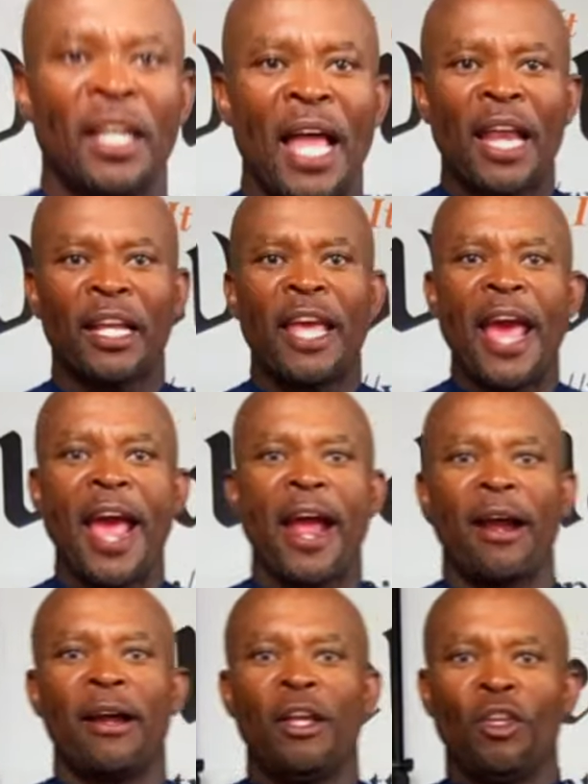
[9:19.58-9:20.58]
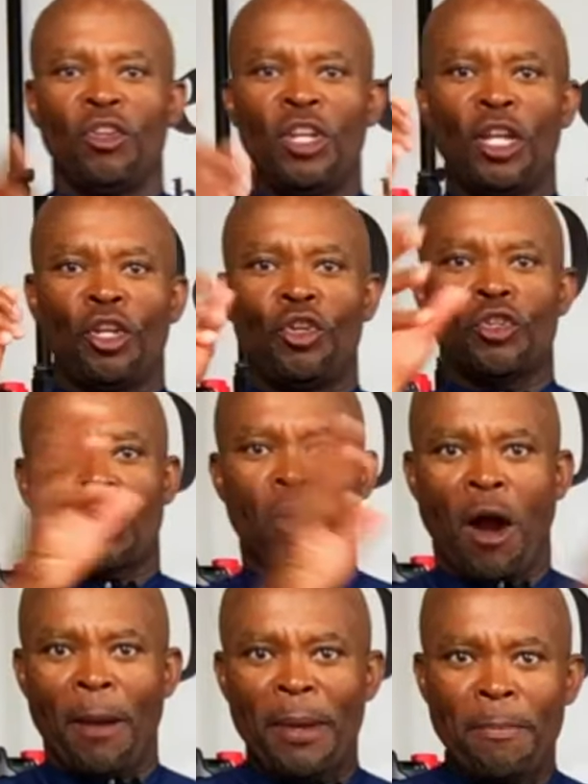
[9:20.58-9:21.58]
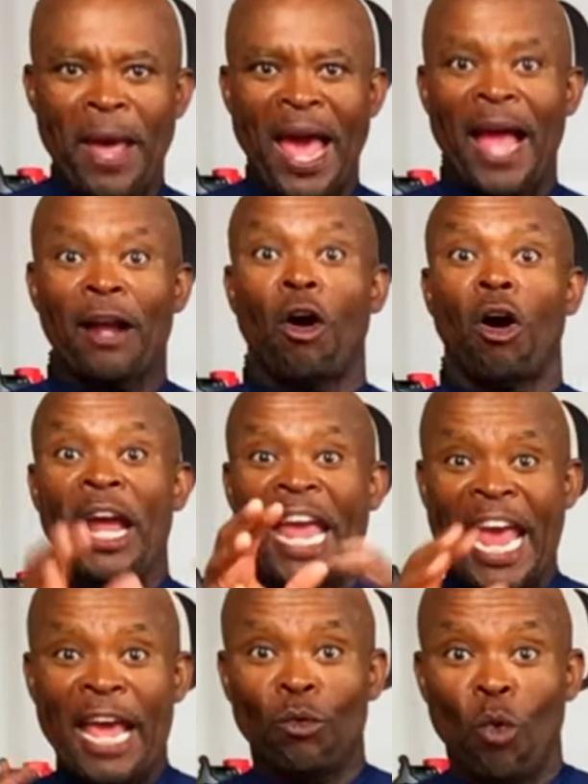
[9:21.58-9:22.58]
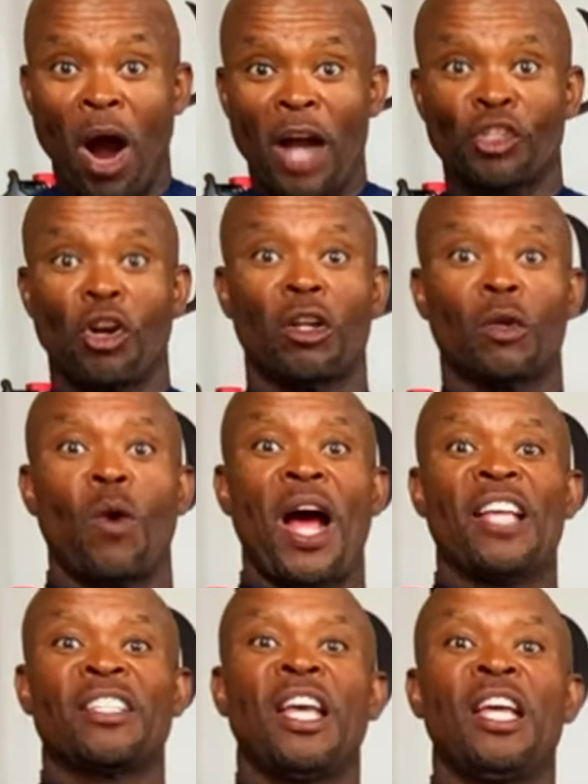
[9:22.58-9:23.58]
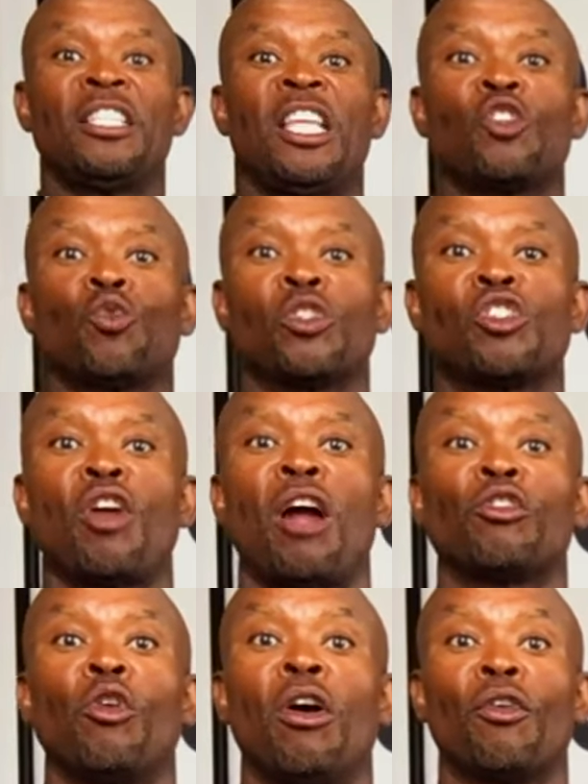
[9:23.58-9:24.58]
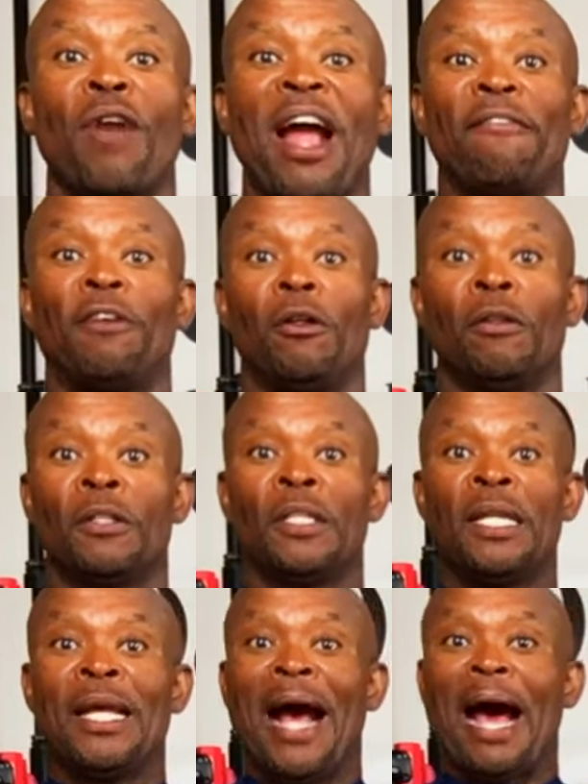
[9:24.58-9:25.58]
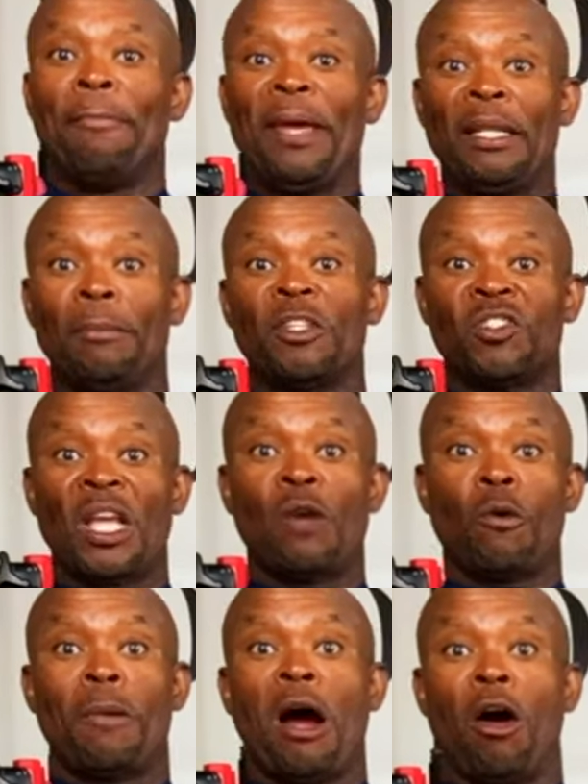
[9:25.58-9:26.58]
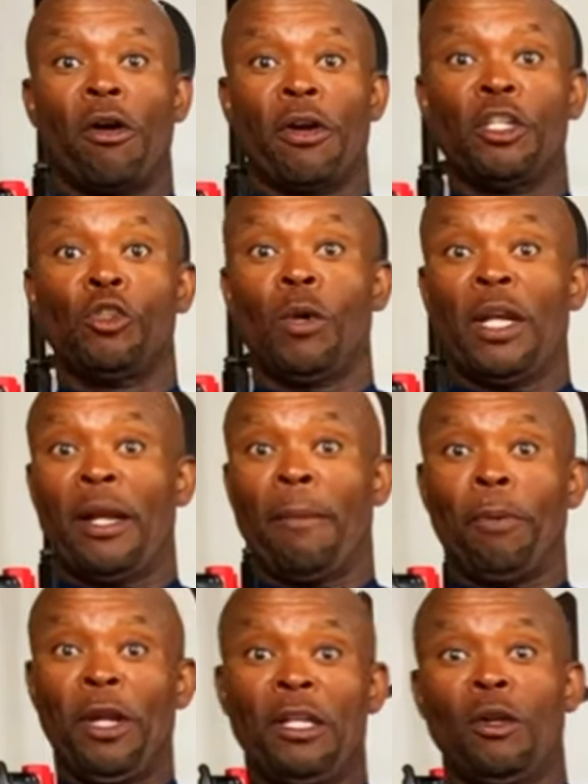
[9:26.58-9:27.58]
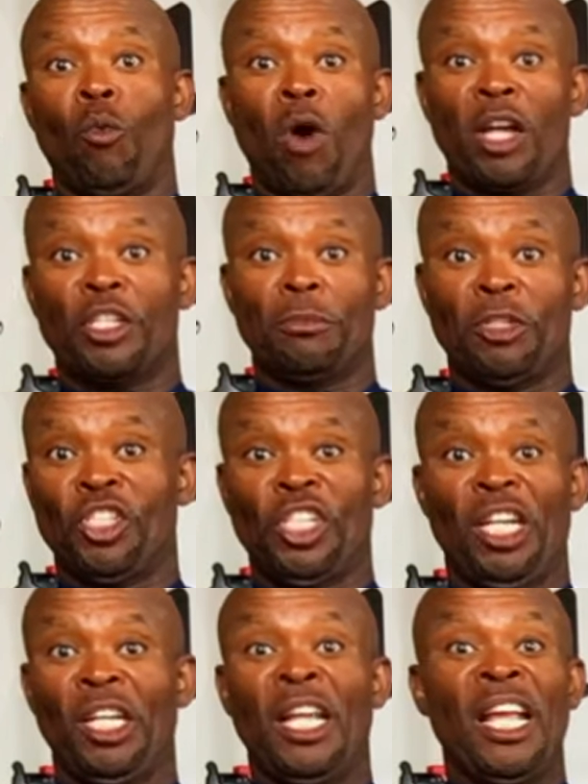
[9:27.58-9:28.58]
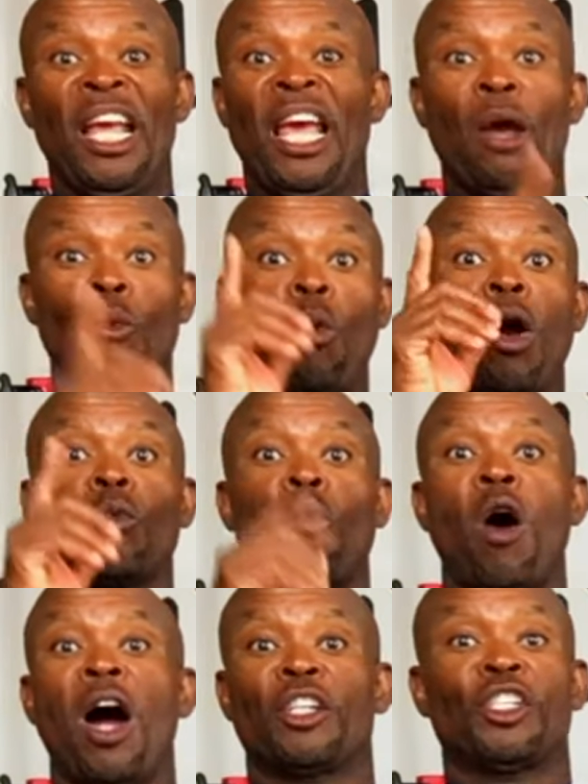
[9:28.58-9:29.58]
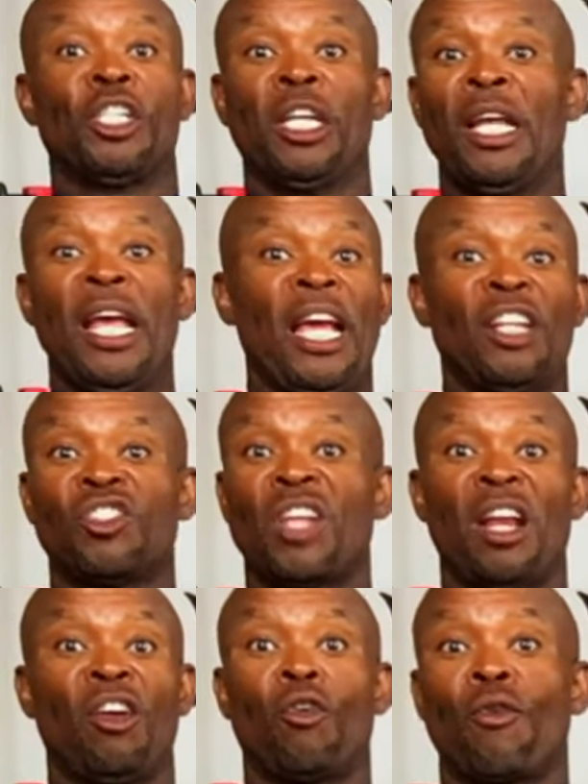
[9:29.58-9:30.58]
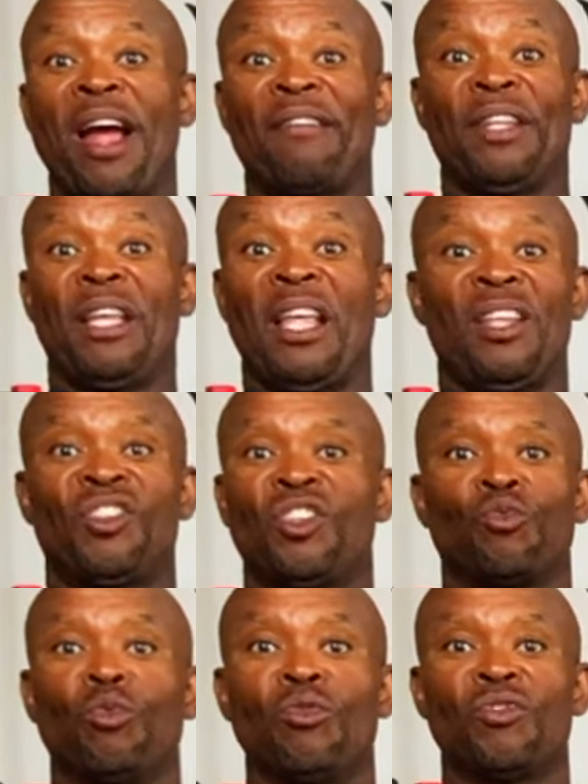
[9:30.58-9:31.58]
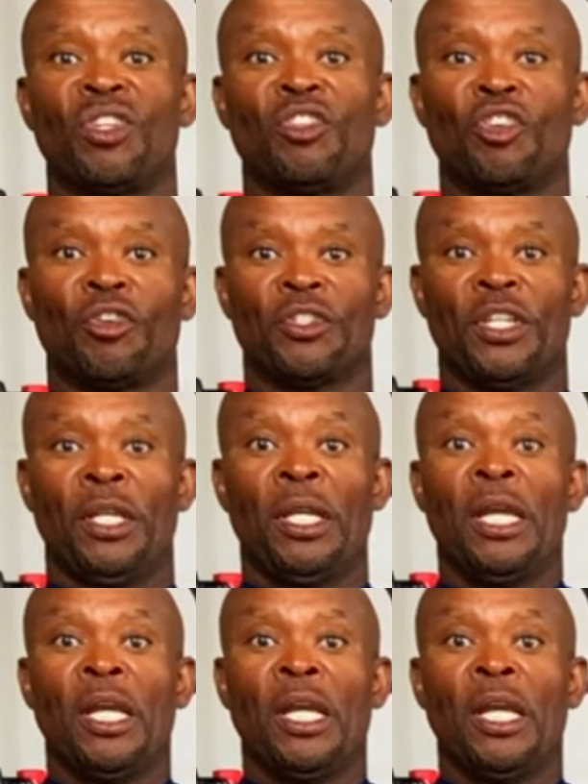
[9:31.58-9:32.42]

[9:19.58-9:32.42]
a lot of care. You need to use a garment bag or hand wash. Otherwise, this will start to unravel. I made the mistake with my orange one and I put it in the washing machine. And one wash and it started unraveling and it just ruins the jersey.